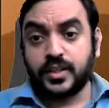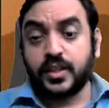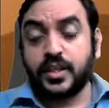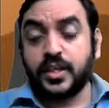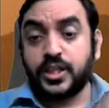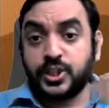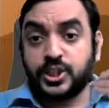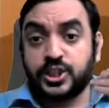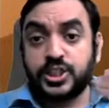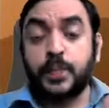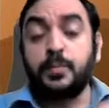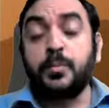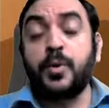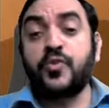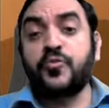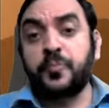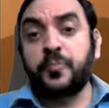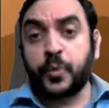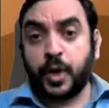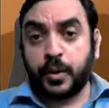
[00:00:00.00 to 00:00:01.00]
Sum
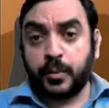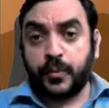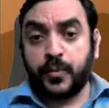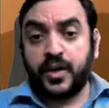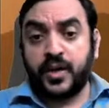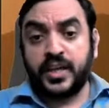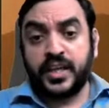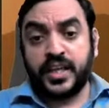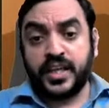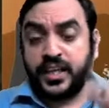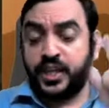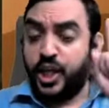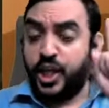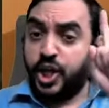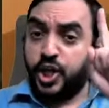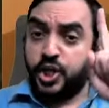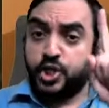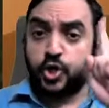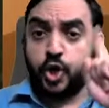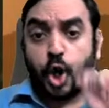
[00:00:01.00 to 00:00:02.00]
of probability
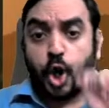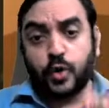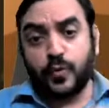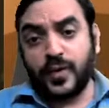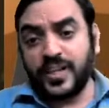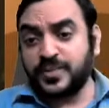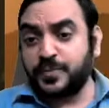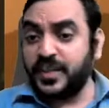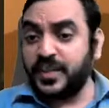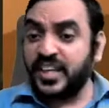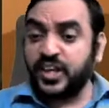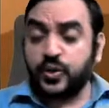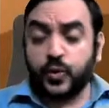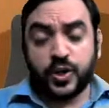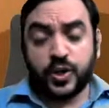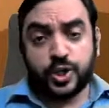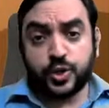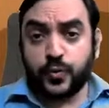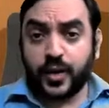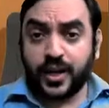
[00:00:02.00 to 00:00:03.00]
should always be equal
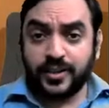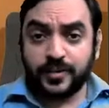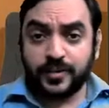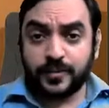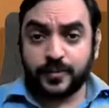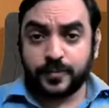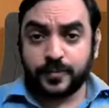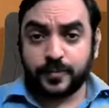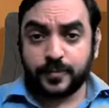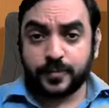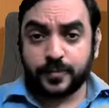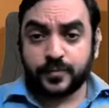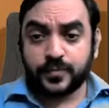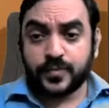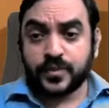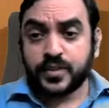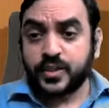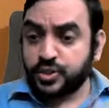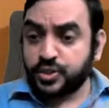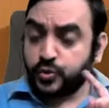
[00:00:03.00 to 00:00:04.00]
to 1.
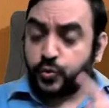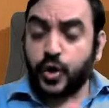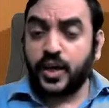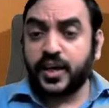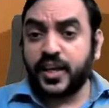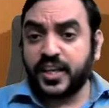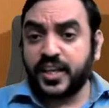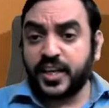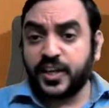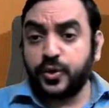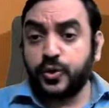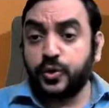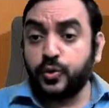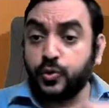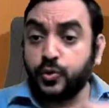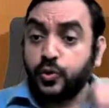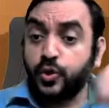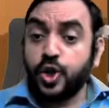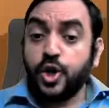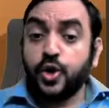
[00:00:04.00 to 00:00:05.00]
So what I can
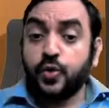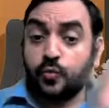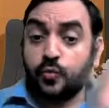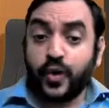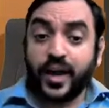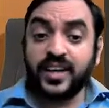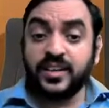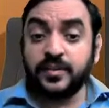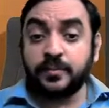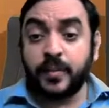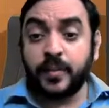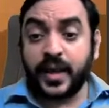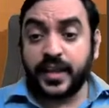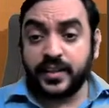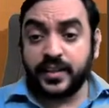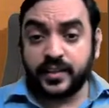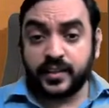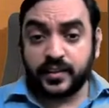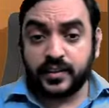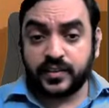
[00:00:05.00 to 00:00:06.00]
do, 1
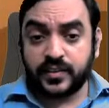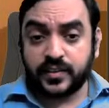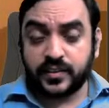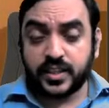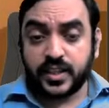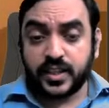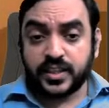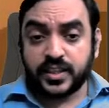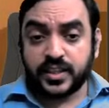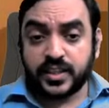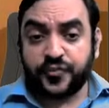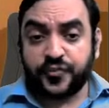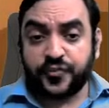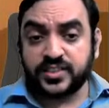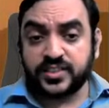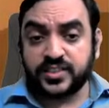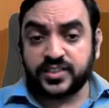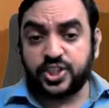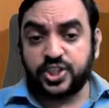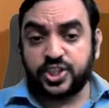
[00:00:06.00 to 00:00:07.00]
minus the first
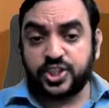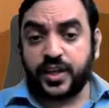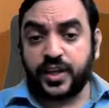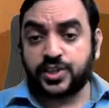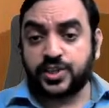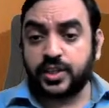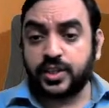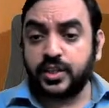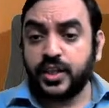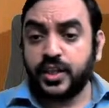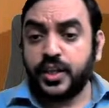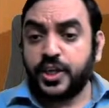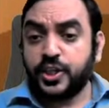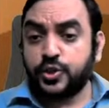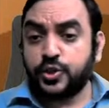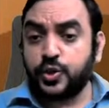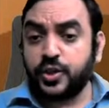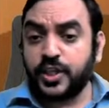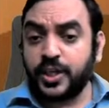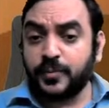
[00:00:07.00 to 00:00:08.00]
situation
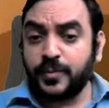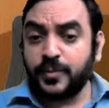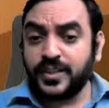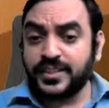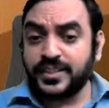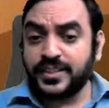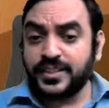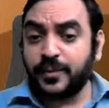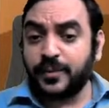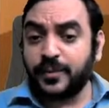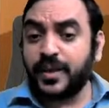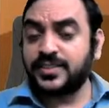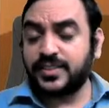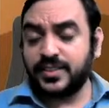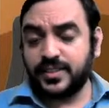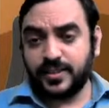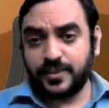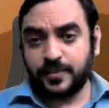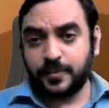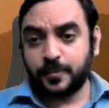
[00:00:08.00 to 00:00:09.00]
should give me the same answer,
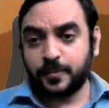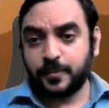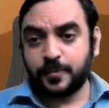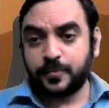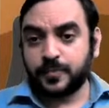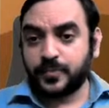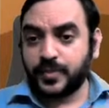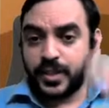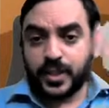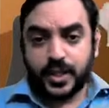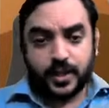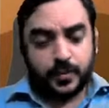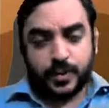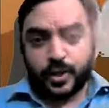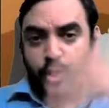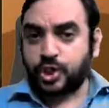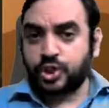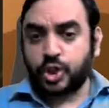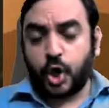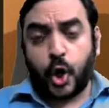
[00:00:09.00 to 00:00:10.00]

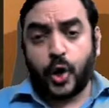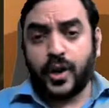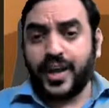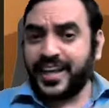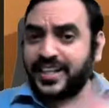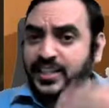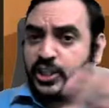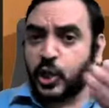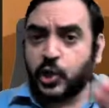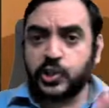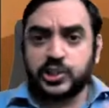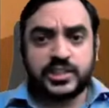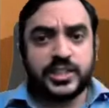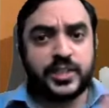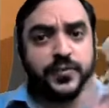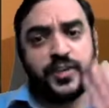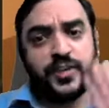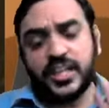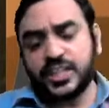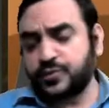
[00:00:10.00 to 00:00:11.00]
because all
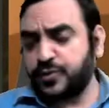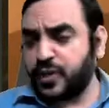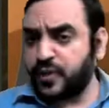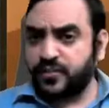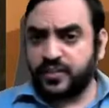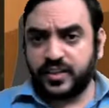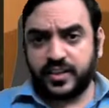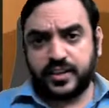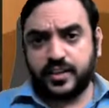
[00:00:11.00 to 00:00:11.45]
exhaustive list we have